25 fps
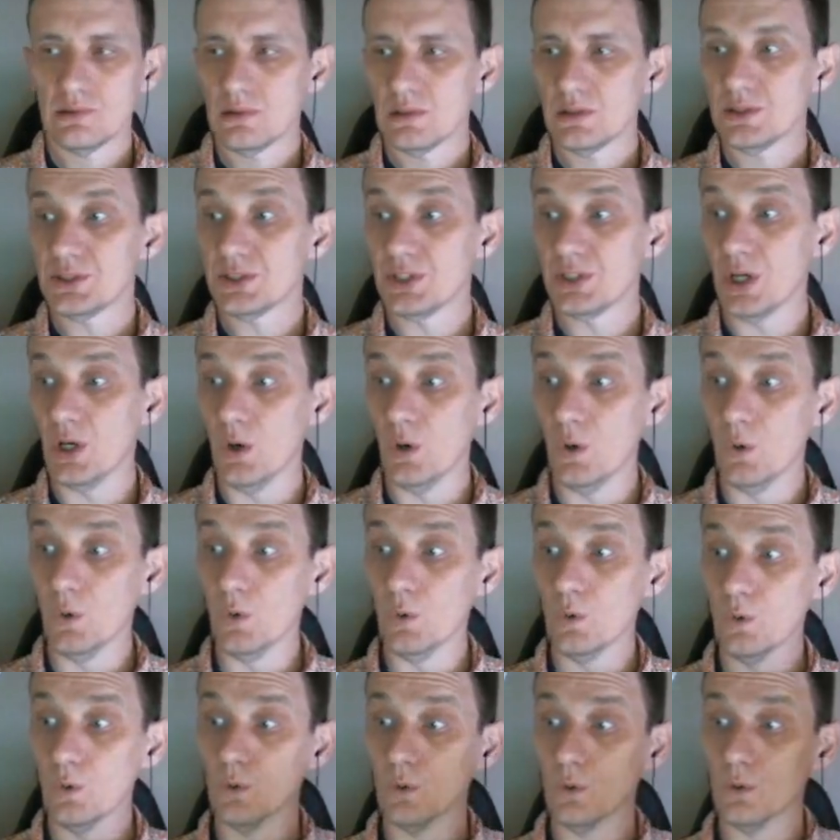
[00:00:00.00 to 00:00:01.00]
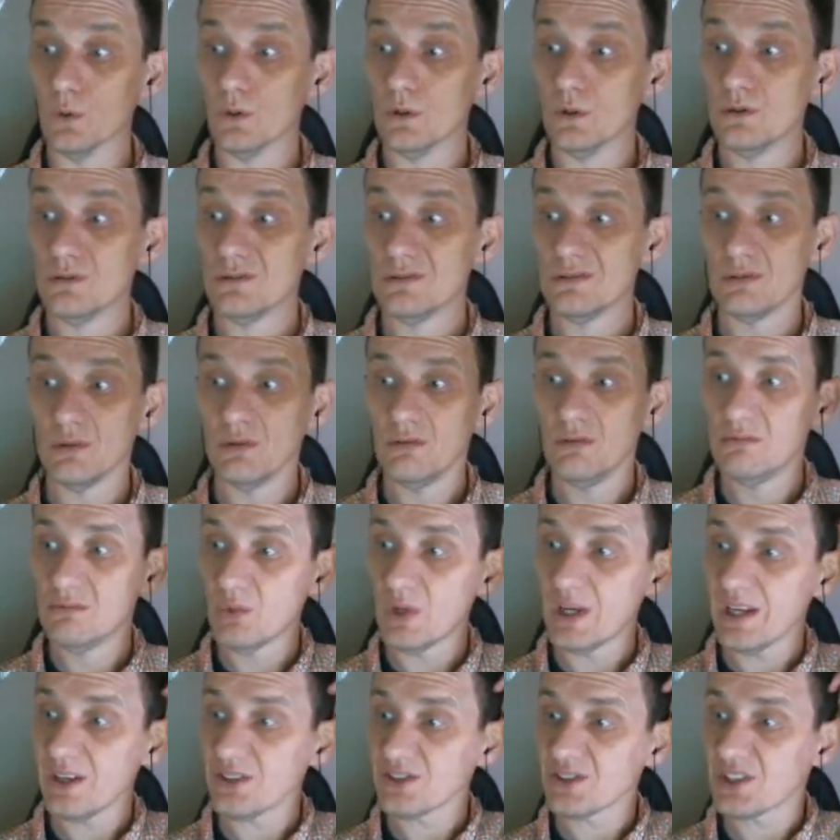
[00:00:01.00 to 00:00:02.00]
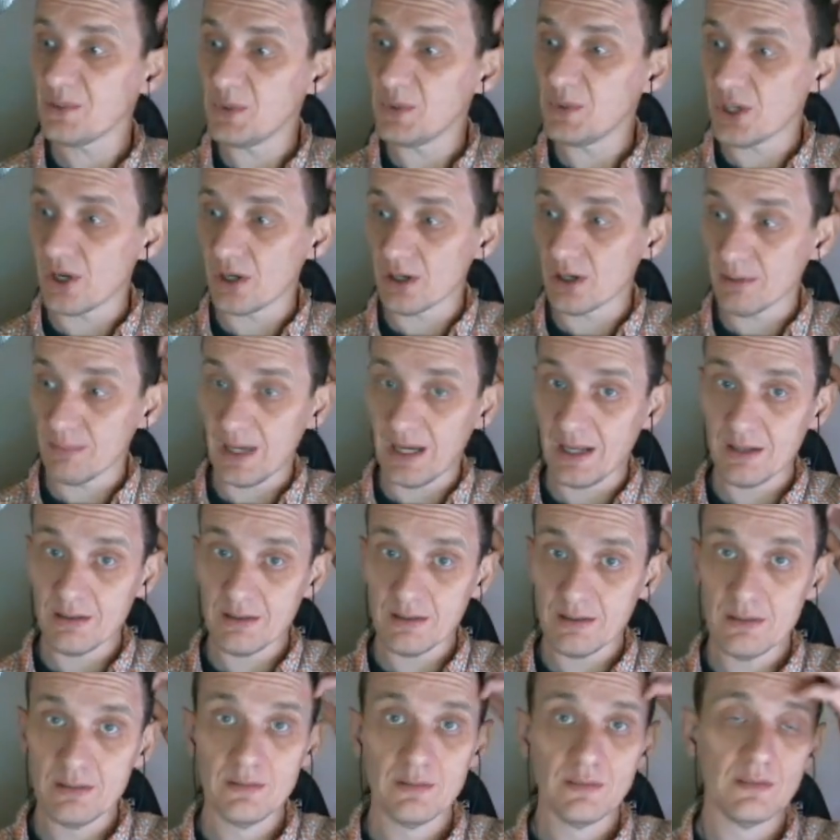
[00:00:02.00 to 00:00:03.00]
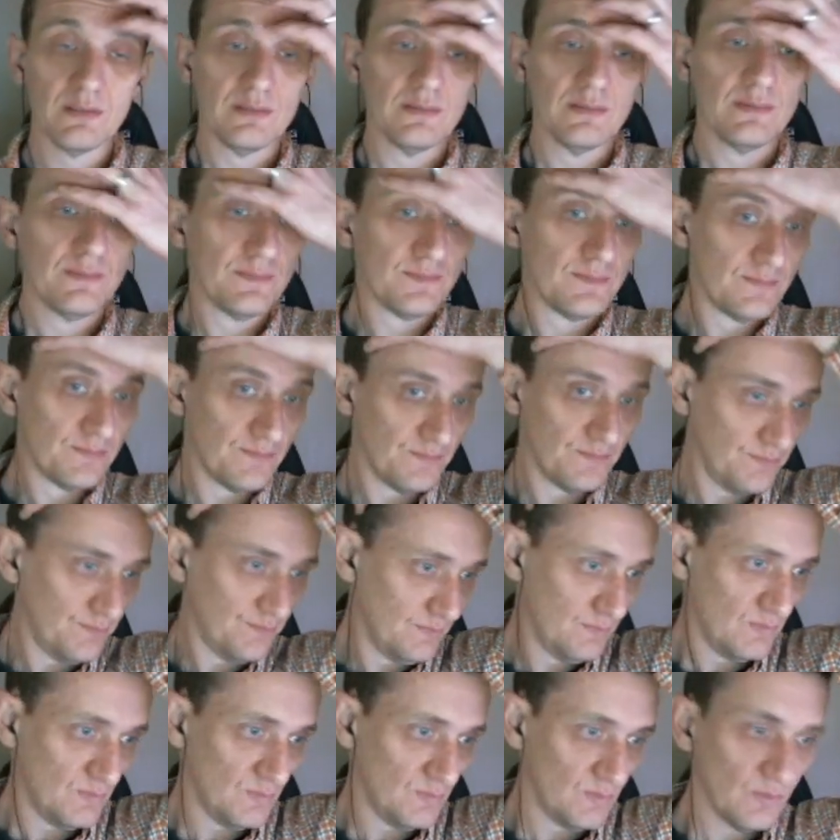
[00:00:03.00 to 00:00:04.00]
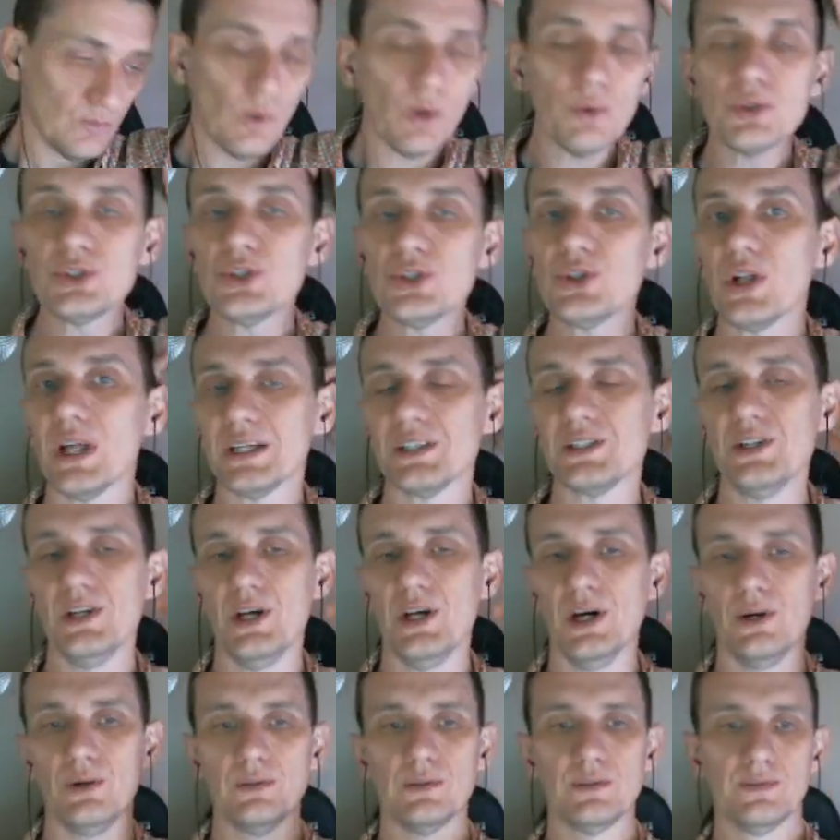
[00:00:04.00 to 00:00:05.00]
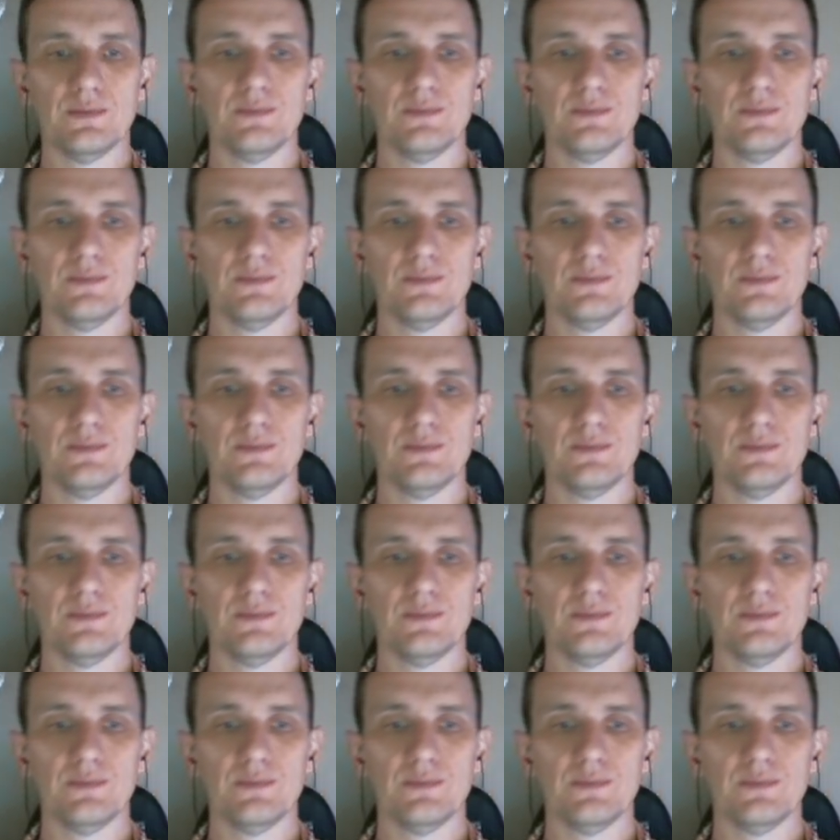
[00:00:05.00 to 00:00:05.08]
So, what else can we talk about? What would you like to know?